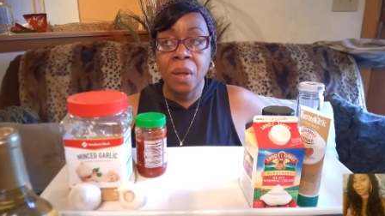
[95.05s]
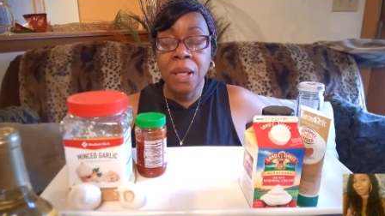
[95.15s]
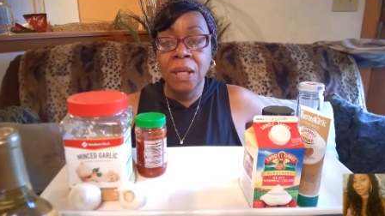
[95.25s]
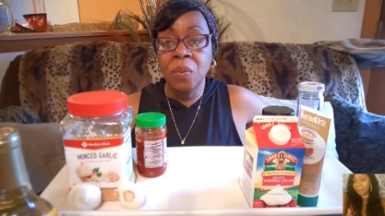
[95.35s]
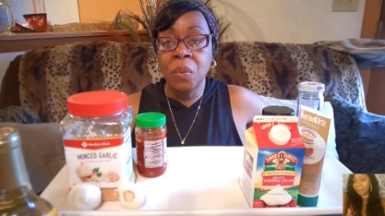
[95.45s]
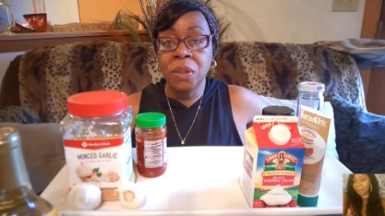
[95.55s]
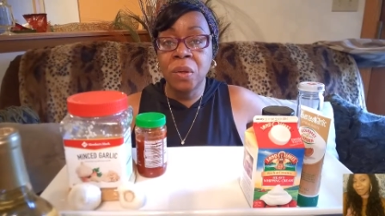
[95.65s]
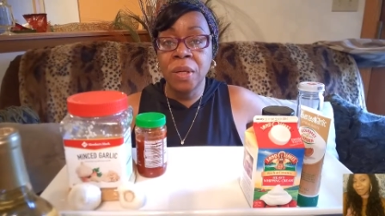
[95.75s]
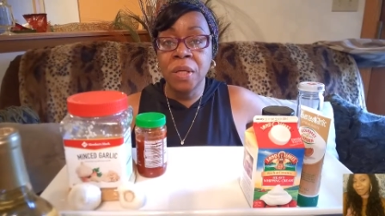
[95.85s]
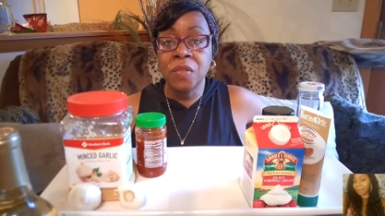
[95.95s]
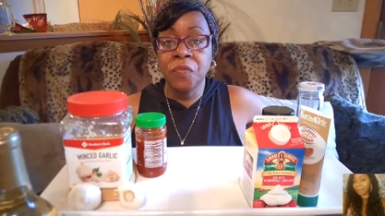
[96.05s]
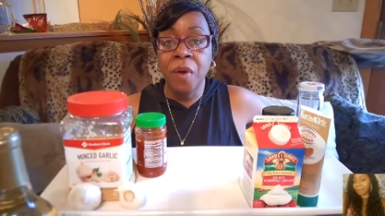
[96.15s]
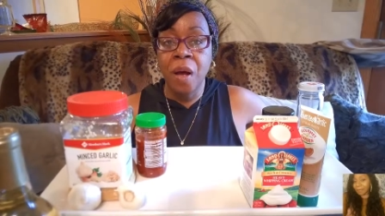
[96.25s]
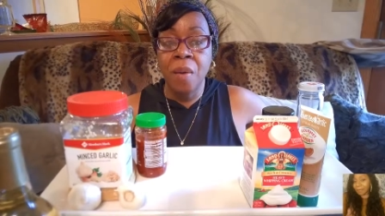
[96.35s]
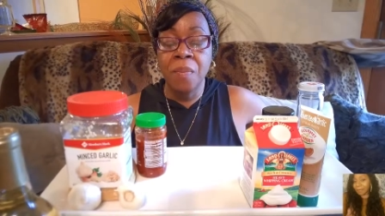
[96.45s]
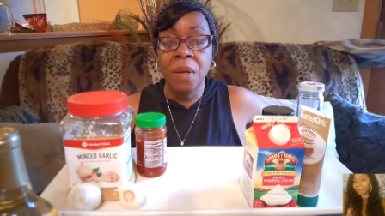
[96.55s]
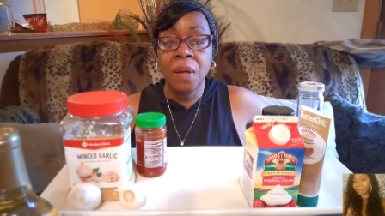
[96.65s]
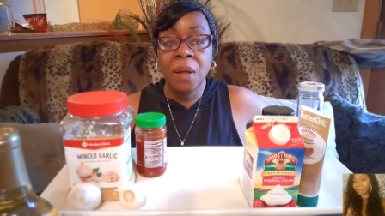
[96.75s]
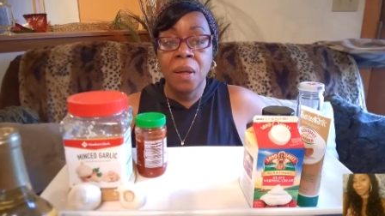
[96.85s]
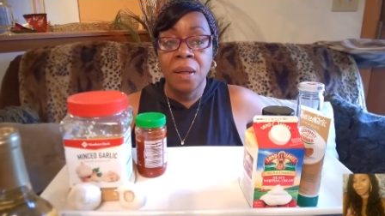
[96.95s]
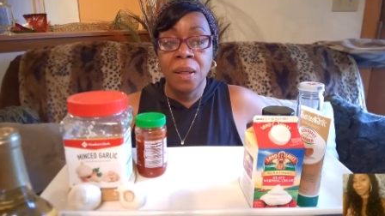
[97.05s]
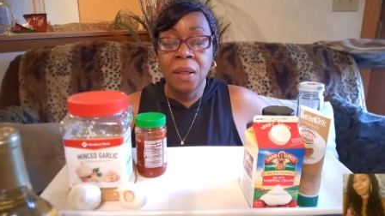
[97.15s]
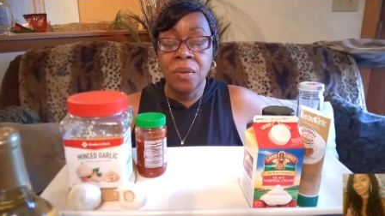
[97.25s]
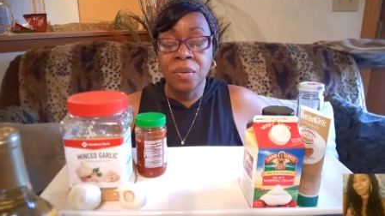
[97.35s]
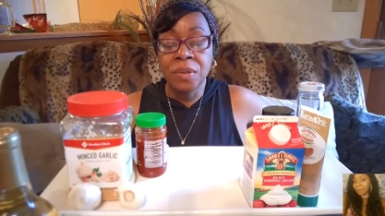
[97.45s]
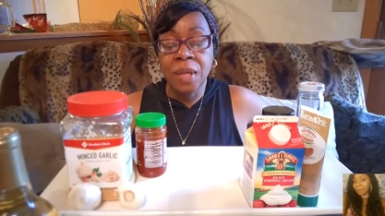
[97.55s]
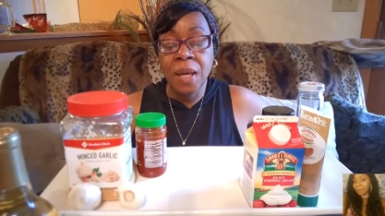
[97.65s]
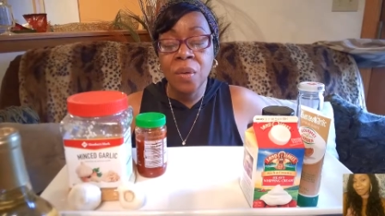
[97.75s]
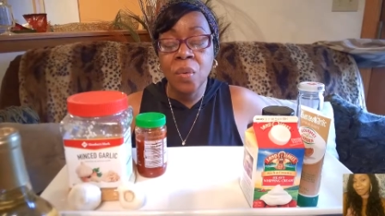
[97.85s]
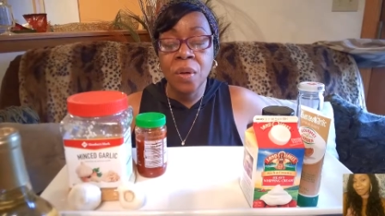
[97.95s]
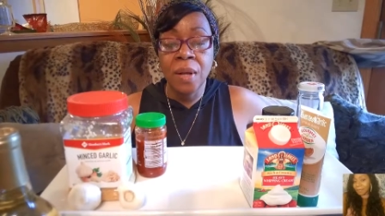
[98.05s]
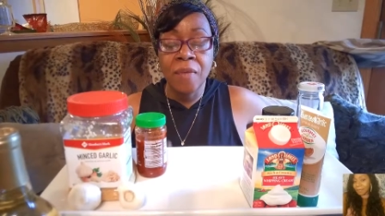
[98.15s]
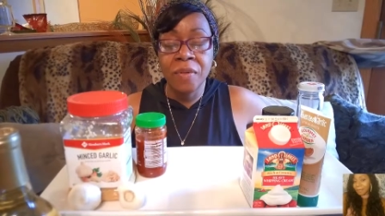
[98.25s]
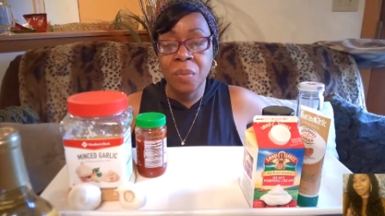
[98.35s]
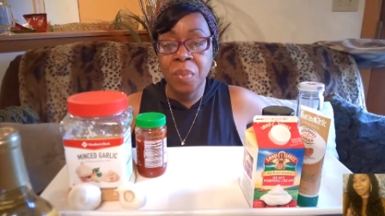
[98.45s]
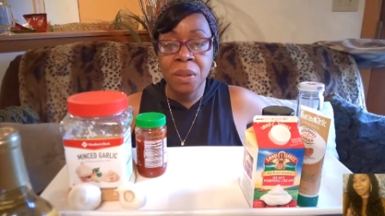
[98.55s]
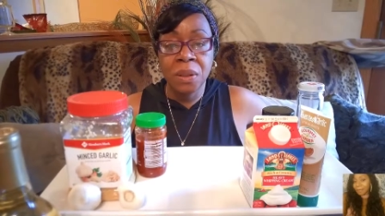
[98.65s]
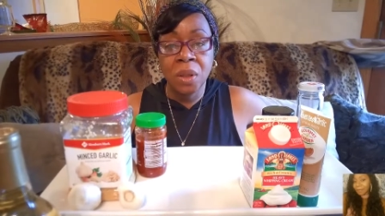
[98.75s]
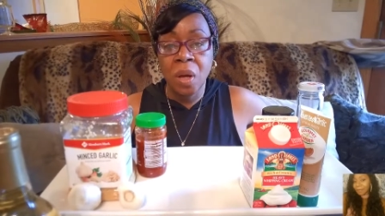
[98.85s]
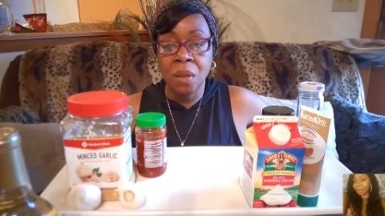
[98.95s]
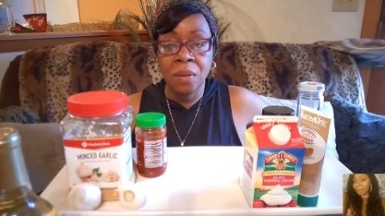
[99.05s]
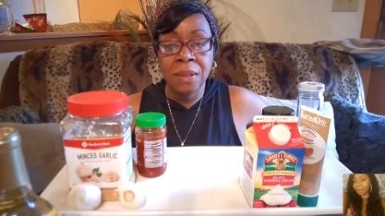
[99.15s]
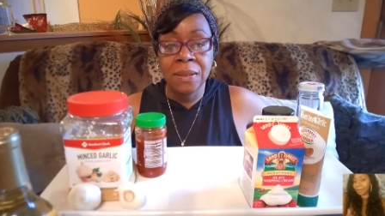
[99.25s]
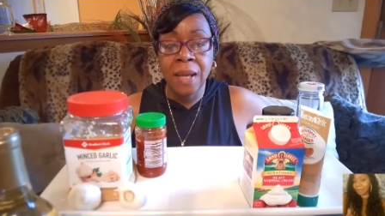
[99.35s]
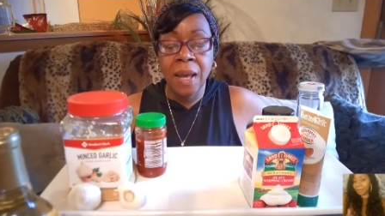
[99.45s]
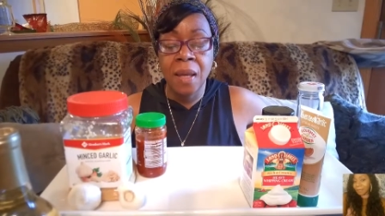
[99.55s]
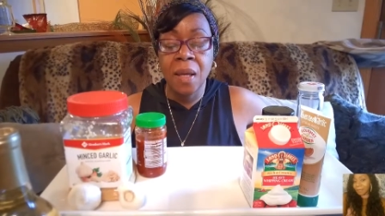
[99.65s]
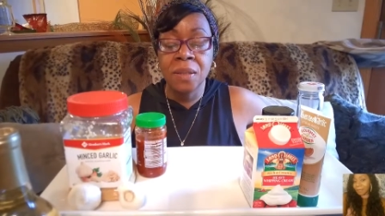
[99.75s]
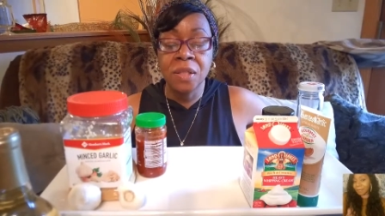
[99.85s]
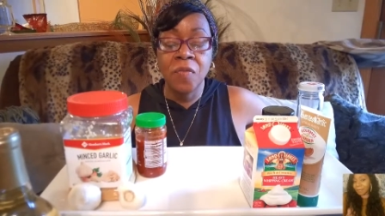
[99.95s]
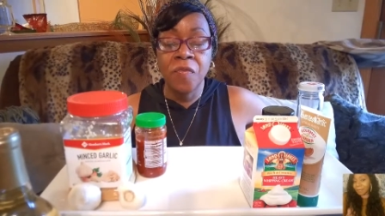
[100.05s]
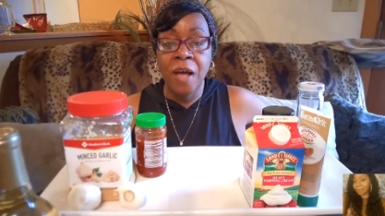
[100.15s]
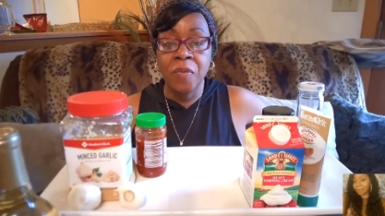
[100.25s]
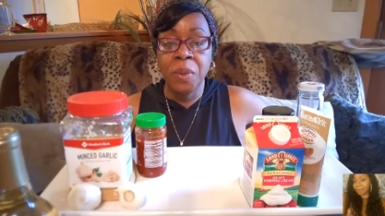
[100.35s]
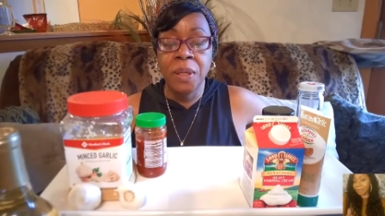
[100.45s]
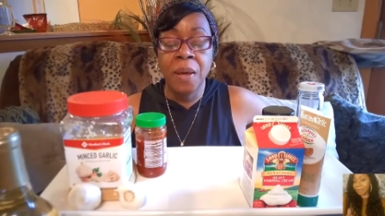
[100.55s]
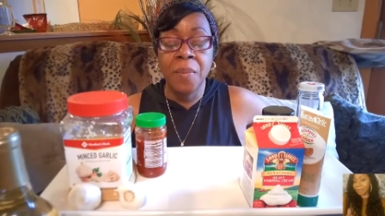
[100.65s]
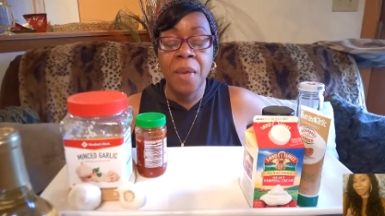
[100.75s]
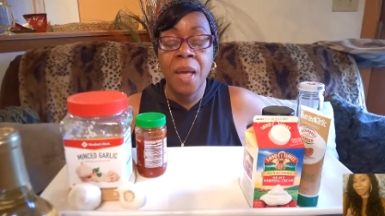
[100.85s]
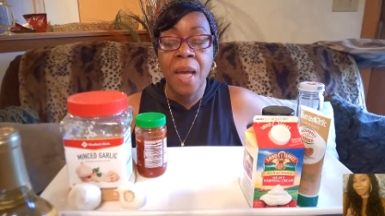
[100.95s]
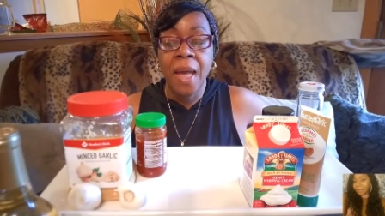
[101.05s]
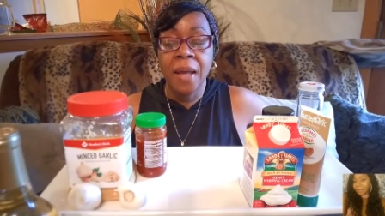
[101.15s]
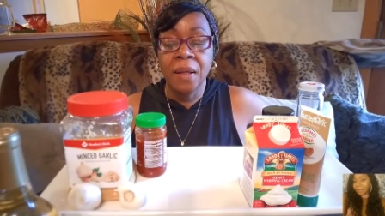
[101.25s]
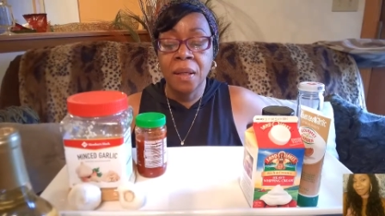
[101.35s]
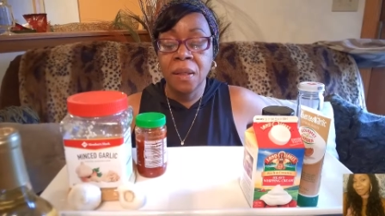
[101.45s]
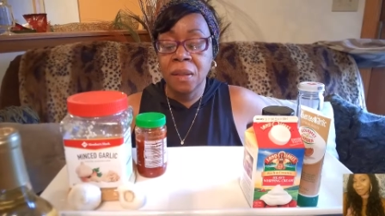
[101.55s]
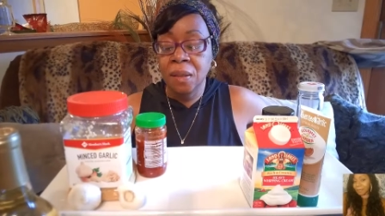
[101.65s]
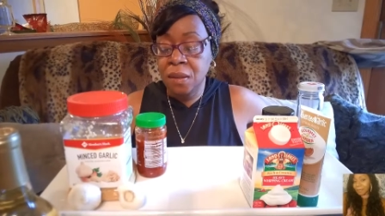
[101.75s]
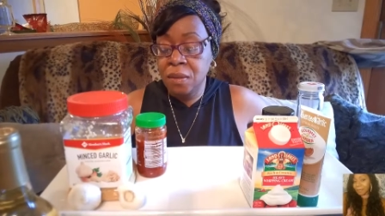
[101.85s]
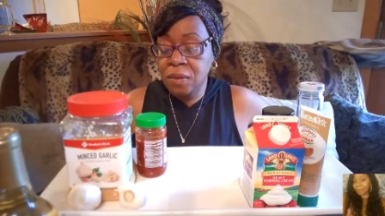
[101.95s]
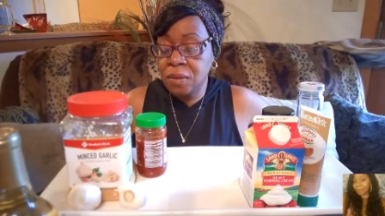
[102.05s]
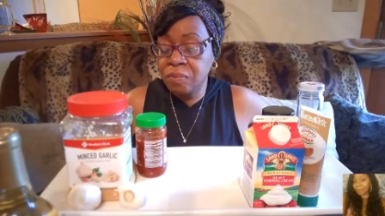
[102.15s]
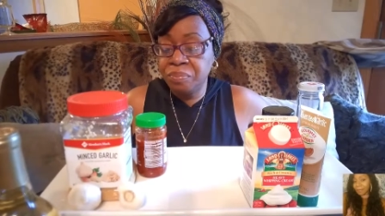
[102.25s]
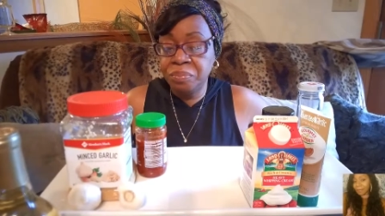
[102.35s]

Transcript: eating window is from either 10 or 11, depending on the day, until 5 p.m. And it is,